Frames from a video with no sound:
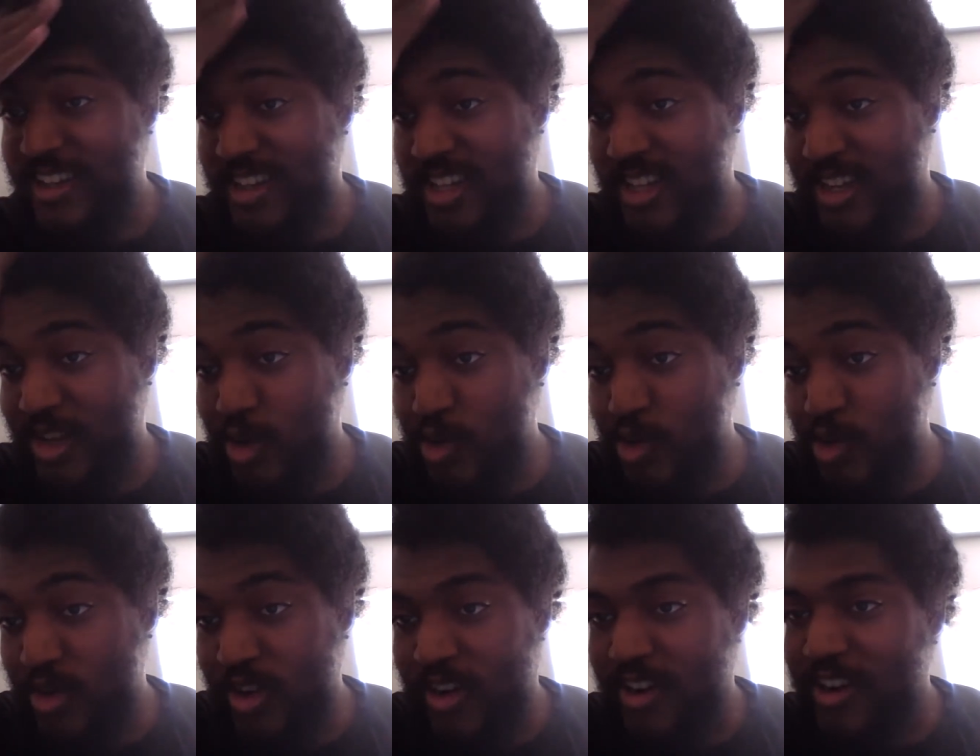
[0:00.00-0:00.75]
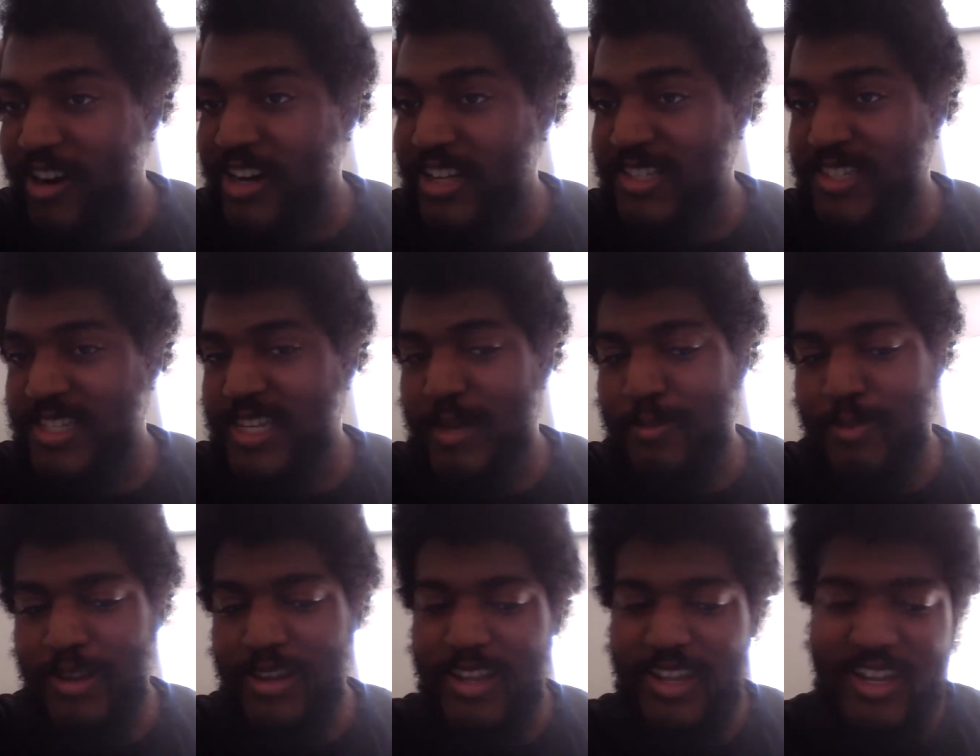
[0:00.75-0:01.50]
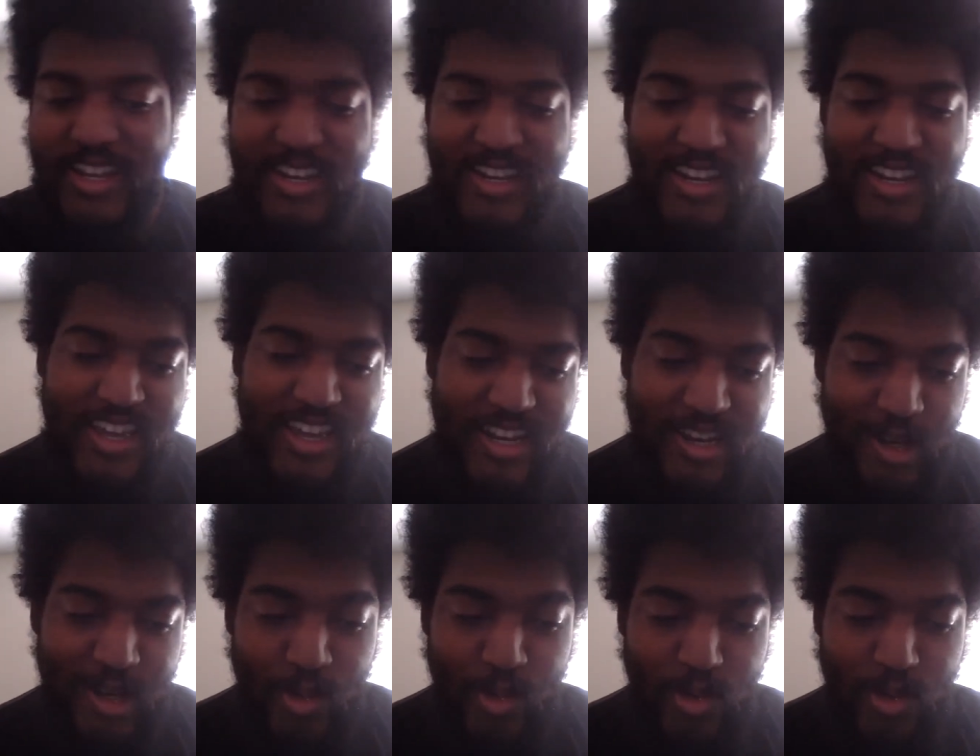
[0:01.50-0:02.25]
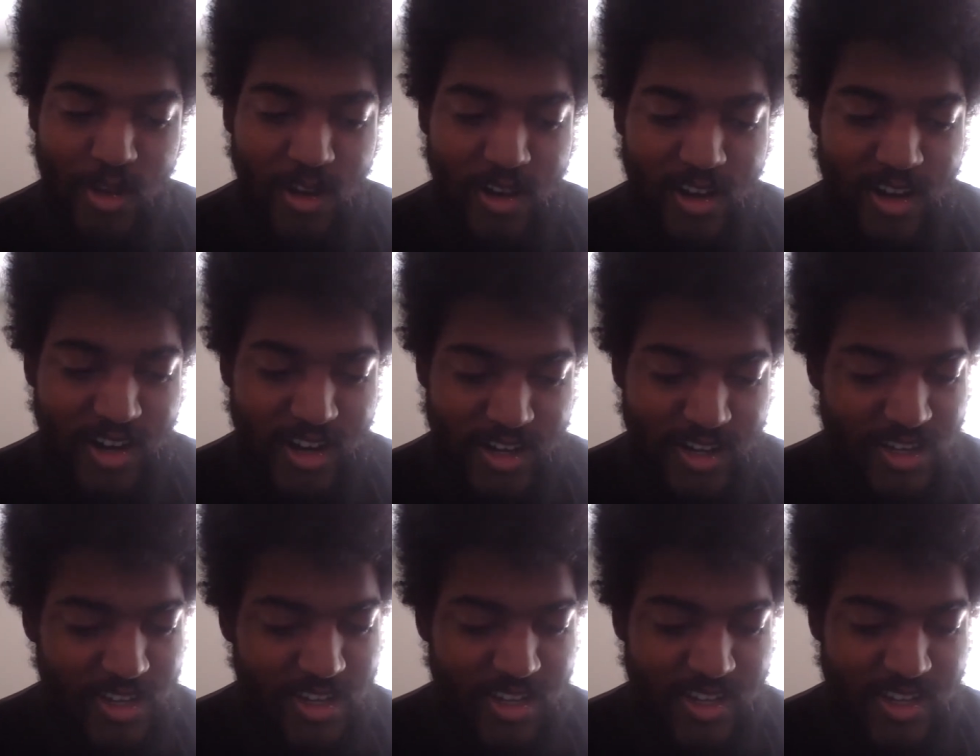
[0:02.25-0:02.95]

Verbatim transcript: the new guard is coming in, and the new guard